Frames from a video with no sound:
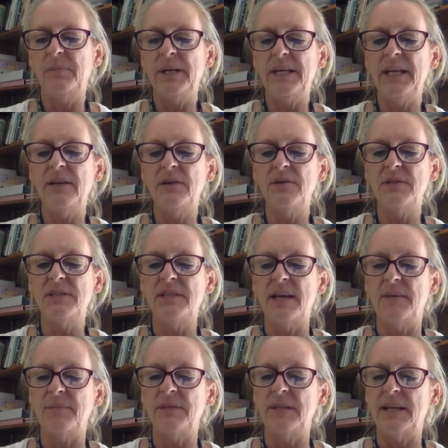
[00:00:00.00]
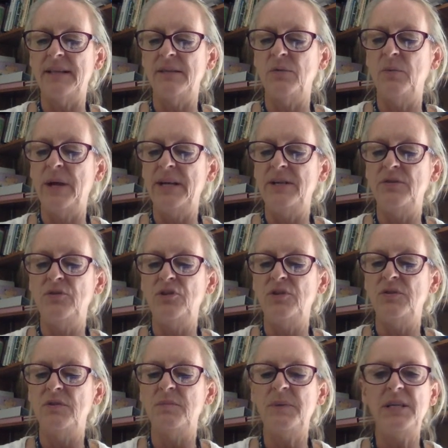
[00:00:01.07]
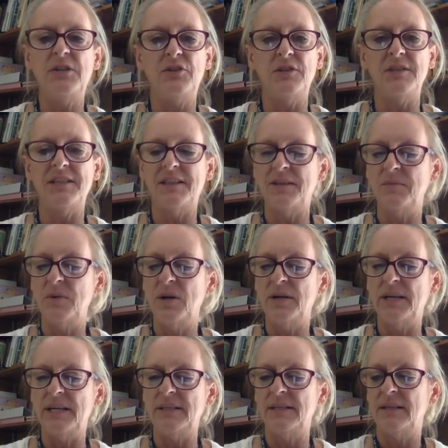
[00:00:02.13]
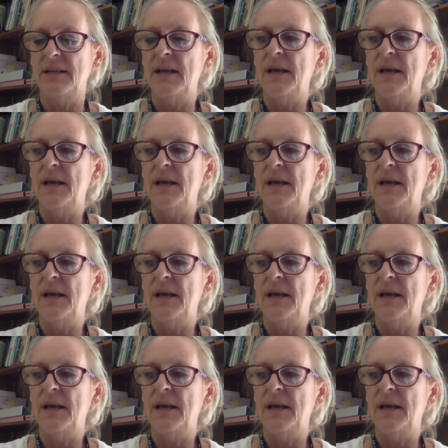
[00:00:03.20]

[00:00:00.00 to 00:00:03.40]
picking her steps like the way you choose peaches at the market.